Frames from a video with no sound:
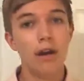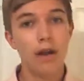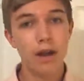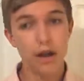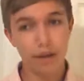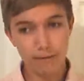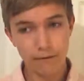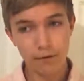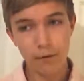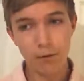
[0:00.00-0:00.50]

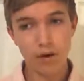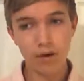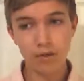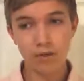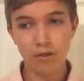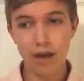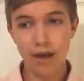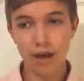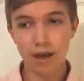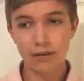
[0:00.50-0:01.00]
If you want
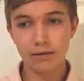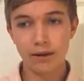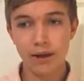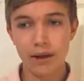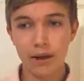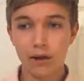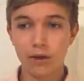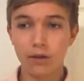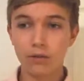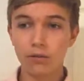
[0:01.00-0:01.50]
that,
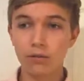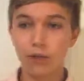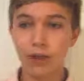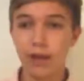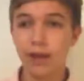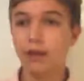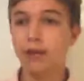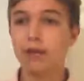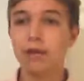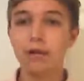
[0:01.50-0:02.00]
I'll
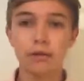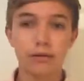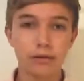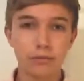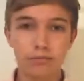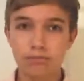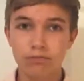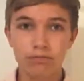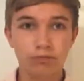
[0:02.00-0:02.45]
link